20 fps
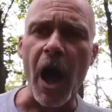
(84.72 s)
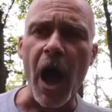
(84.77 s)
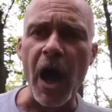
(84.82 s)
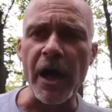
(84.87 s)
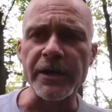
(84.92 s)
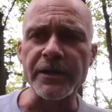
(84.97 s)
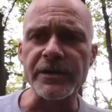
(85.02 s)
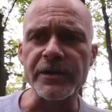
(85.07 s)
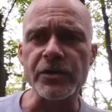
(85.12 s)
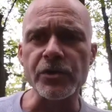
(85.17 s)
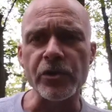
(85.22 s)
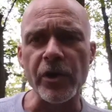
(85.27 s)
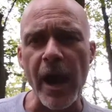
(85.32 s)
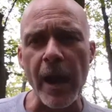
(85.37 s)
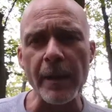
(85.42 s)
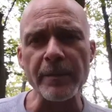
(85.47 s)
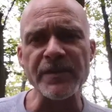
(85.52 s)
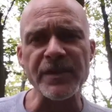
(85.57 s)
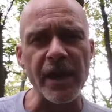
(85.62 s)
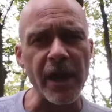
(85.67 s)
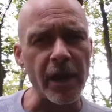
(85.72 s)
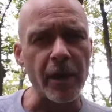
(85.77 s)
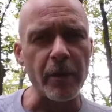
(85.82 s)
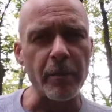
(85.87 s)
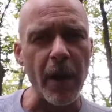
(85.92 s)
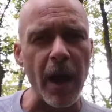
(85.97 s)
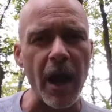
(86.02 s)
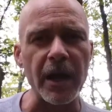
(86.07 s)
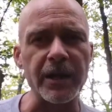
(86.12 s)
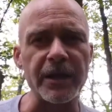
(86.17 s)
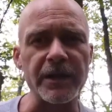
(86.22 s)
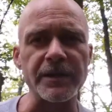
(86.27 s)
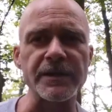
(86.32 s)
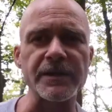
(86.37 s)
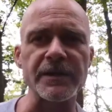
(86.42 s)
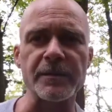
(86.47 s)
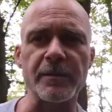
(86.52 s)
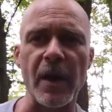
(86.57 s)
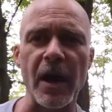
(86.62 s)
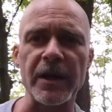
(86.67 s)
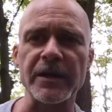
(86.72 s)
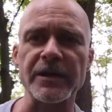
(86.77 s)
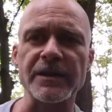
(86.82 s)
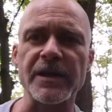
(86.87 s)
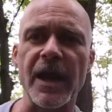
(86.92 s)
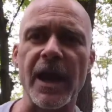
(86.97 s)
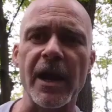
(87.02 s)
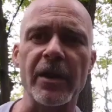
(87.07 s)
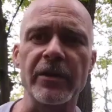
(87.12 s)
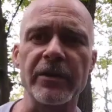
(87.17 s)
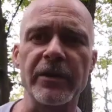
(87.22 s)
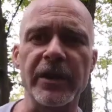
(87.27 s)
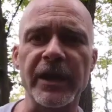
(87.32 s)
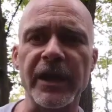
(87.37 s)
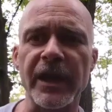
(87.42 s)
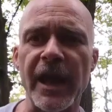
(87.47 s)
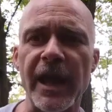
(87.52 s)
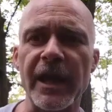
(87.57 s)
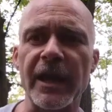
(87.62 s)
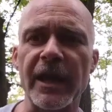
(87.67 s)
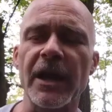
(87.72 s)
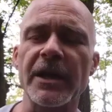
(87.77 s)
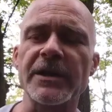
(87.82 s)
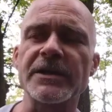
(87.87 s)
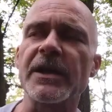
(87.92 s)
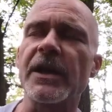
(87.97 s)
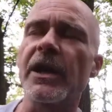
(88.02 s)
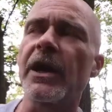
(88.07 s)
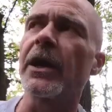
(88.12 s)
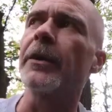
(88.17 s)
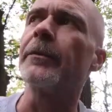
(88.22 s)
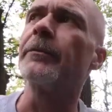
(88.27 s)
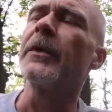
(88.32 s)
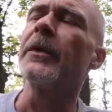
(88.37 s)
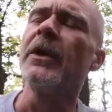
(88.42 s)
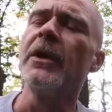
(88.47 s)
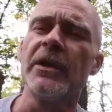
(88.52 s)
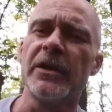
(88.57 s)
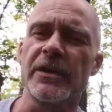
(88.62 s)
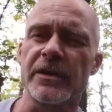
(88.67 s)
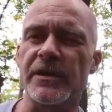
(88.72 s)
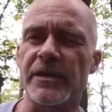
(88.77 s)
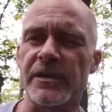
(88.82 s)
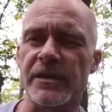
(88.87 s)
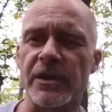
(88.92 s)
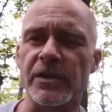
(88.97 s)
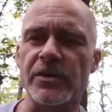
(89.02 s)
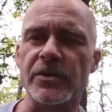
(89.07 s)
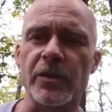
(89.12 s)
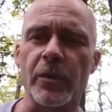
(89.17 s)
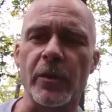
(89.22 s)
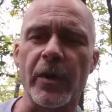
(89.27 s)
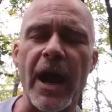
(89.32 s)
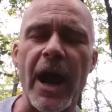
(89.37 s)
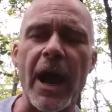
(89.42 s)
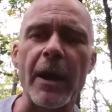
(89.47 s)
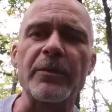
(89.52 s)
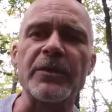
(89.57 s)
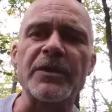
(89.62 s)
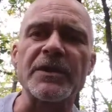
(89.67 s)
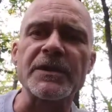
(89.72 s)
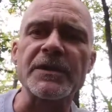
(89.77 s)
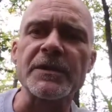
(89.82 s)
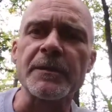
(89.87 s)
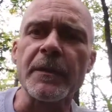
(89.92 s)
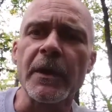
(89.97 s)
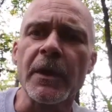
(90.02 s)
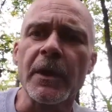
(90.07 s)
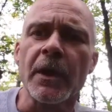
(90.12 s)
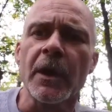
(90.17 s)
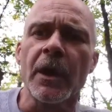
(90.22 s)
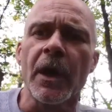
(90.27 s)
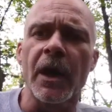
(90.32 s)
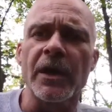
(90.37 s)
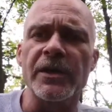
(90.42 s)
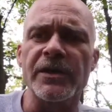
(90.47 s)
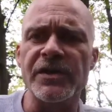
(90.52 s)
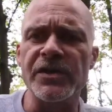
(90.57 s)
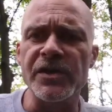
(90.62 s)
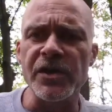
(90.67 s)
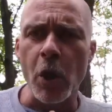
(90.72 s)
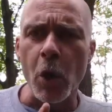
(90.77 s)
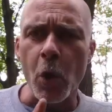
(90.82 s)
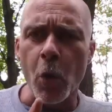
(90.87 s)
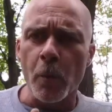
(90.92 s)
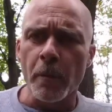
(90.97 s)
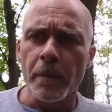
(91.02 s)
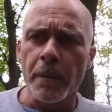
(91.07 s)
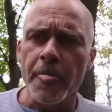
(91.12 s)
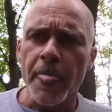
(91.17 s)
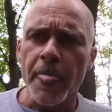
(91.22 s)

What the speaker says: ice traps the air pockets of air, and they can analyze the air. It's essentially what happens. So